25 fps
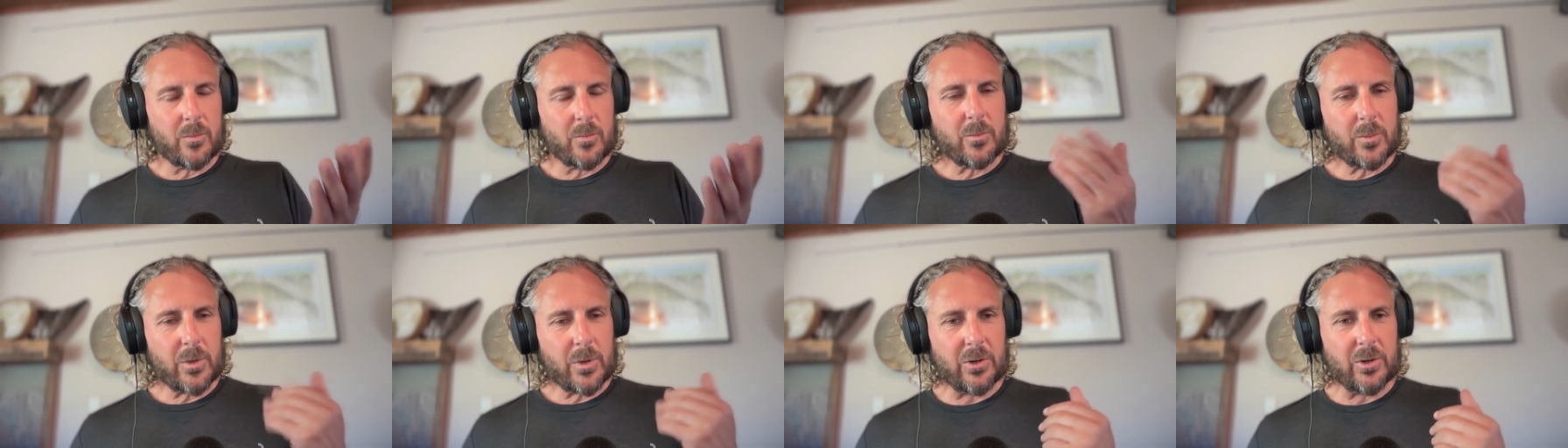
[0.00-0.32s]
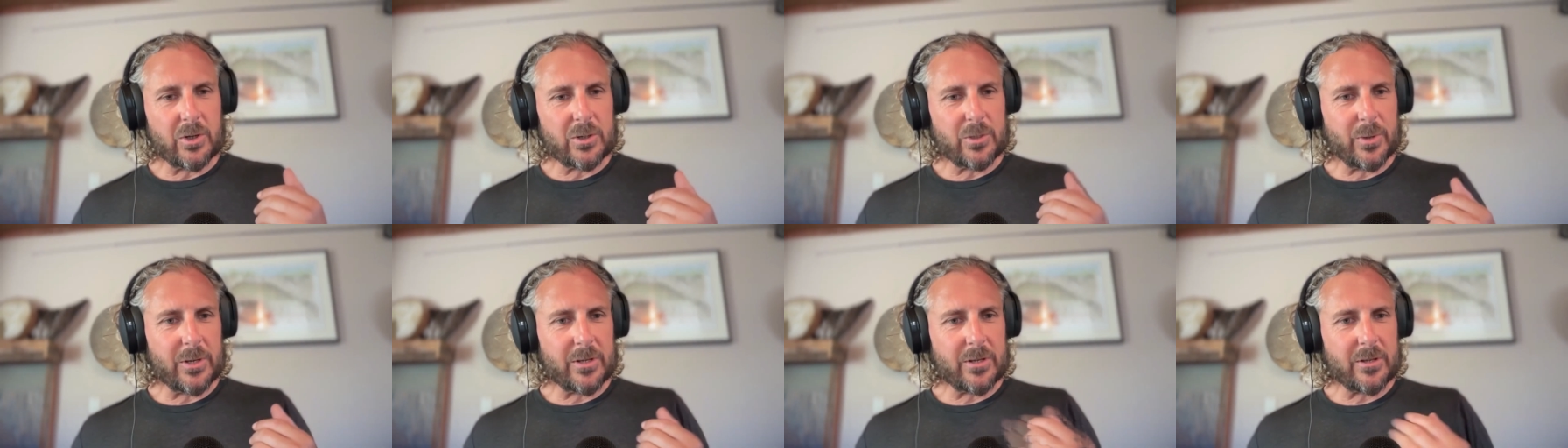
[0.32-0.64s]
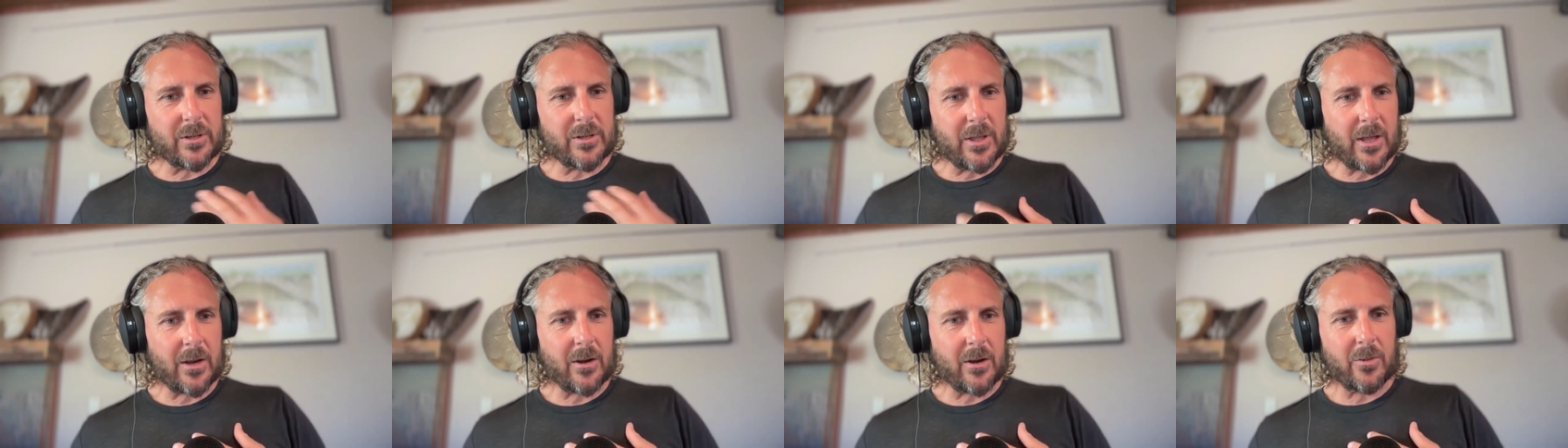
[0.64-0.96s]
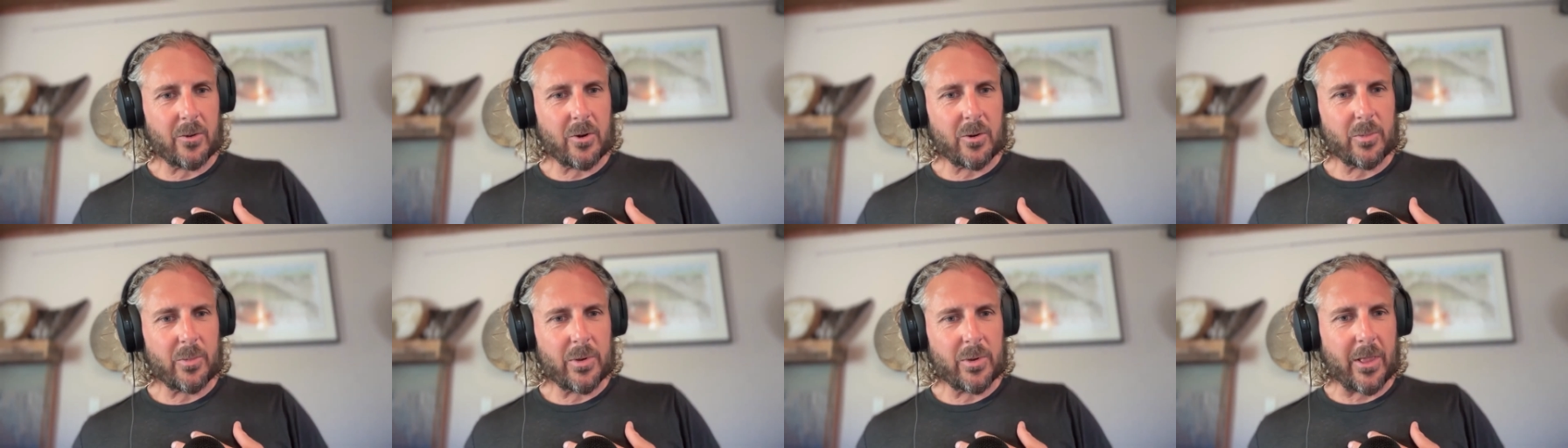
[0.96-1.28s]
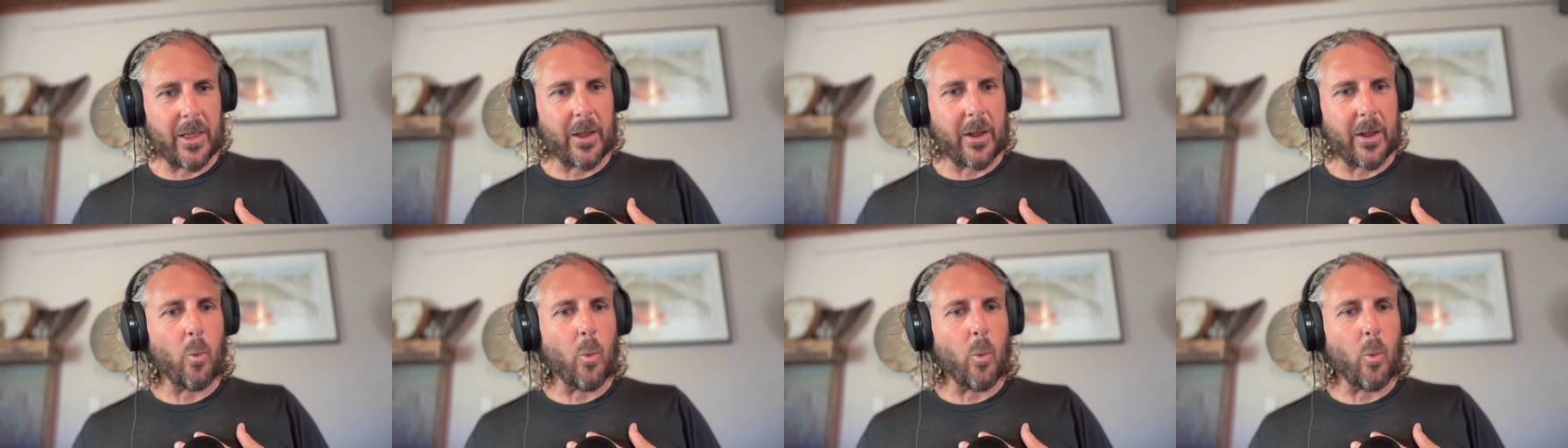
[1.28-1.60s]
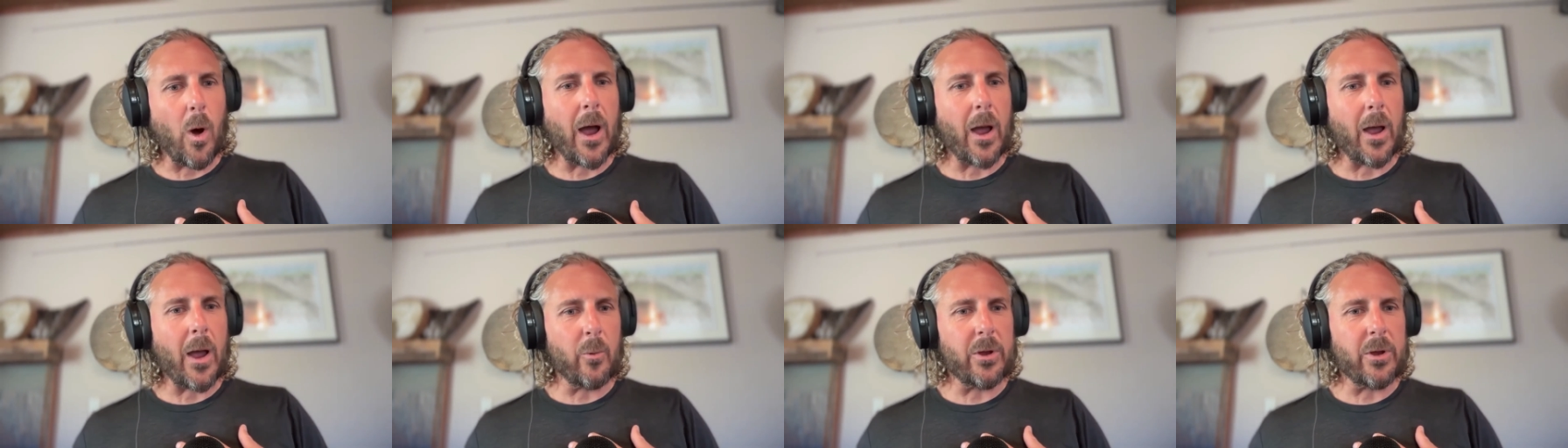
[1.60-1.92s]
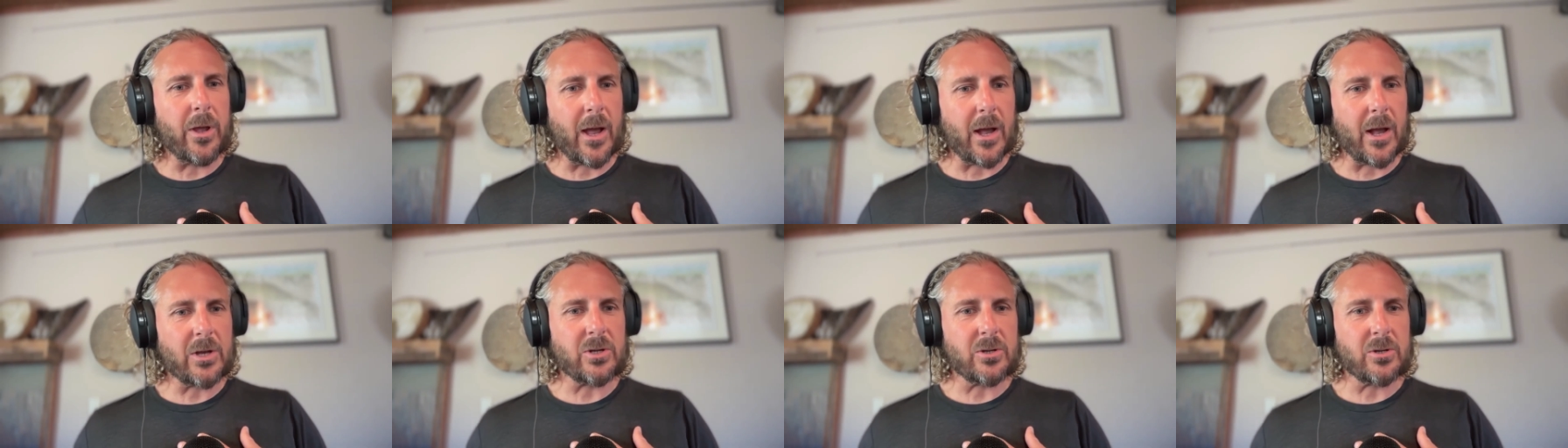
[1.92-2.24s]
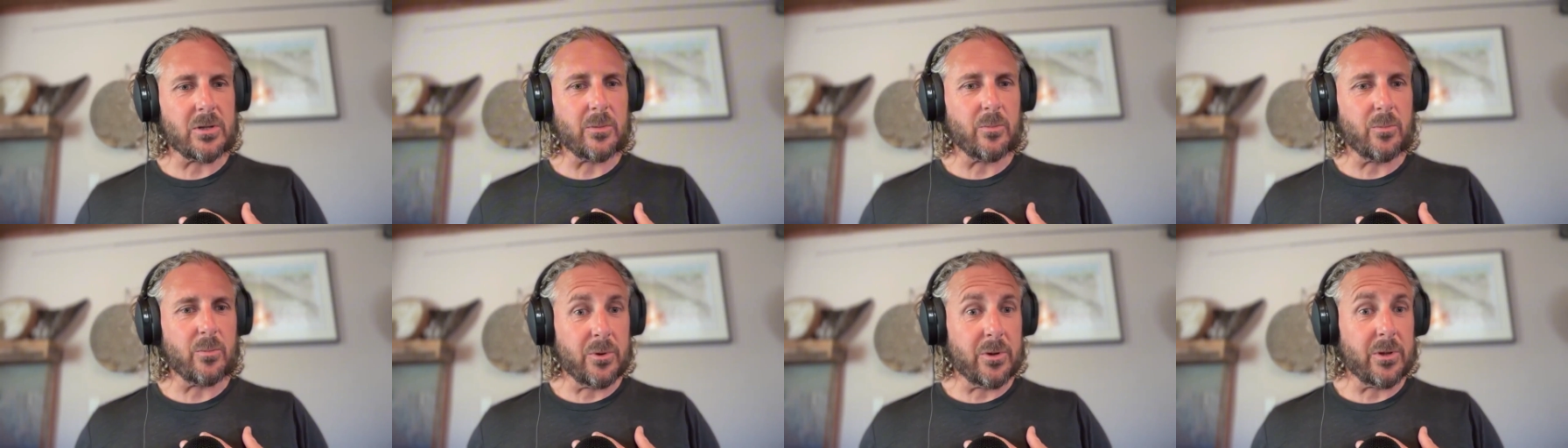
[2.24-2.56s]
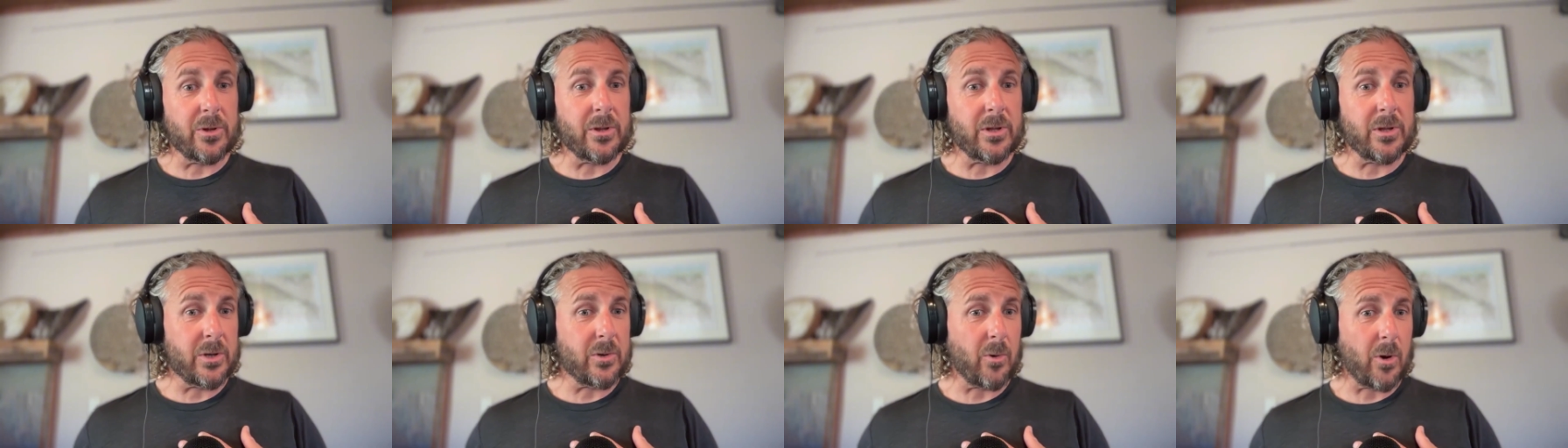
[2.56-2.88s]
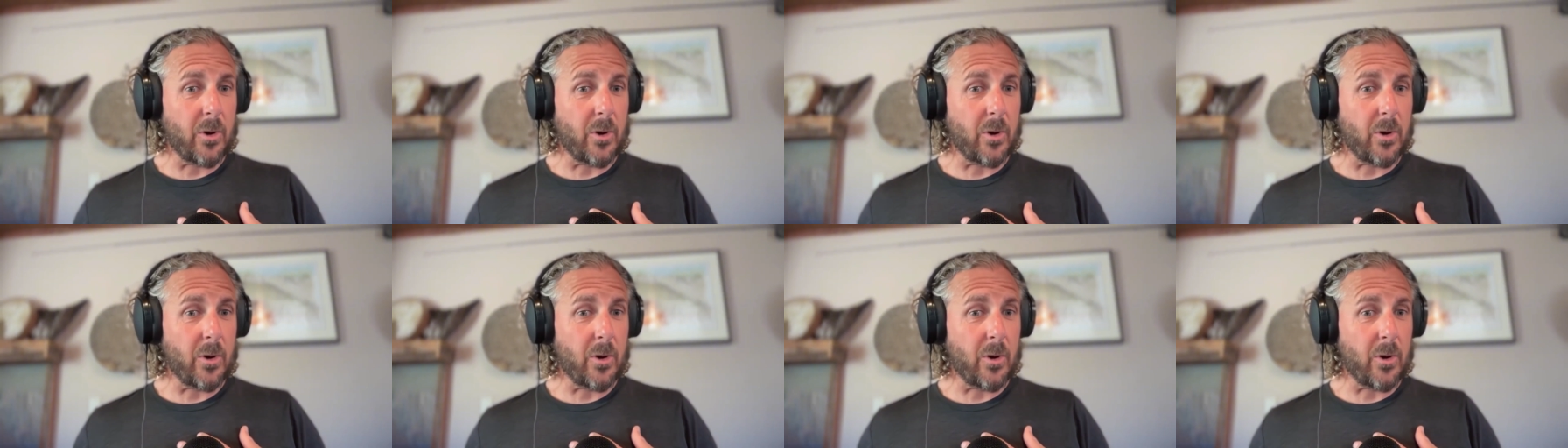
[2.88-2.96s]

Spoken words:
Can you speak to that a little bit, like why we actually breathe into our